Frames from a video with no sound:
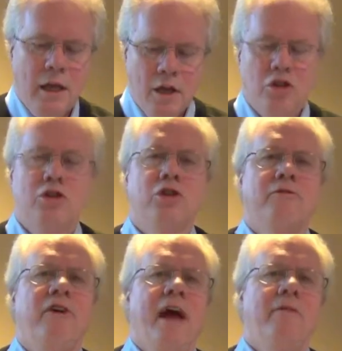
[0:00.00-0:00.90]
So
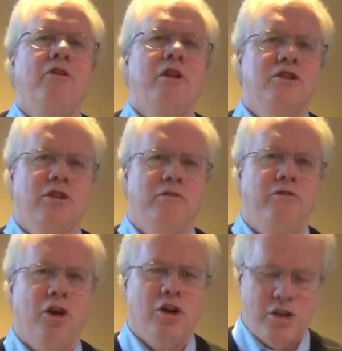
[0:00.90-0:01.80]
survival is the
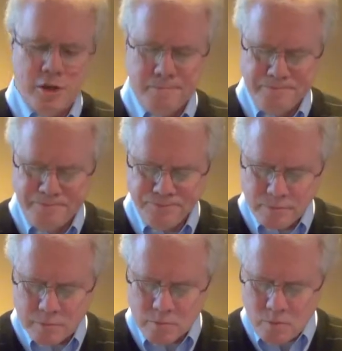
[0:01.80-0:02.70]
first.
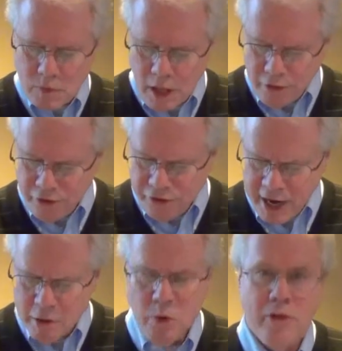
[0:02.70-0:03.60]
The
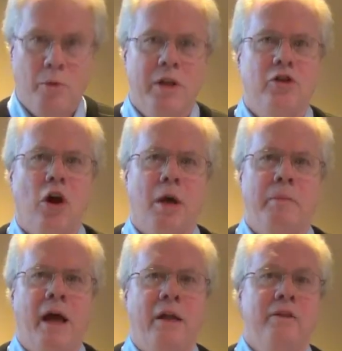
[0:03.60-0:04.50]
second one that we talk
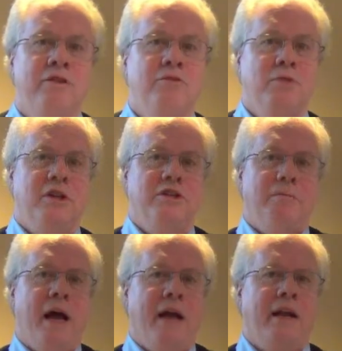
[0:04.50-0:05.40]
about, and this one is
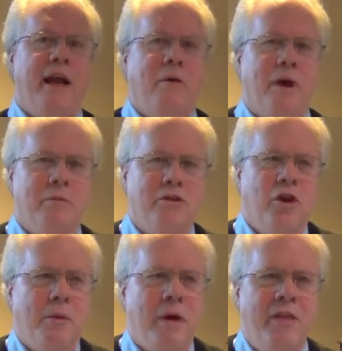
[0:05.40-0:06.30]
mine now, what I'm going to
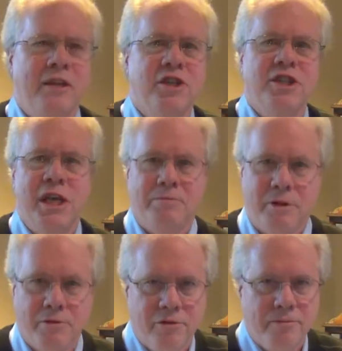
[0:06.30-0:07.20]
talk about, and that's
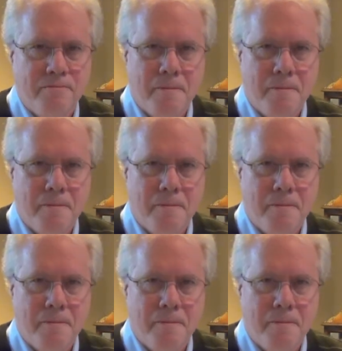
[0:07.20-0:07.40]
acceptance.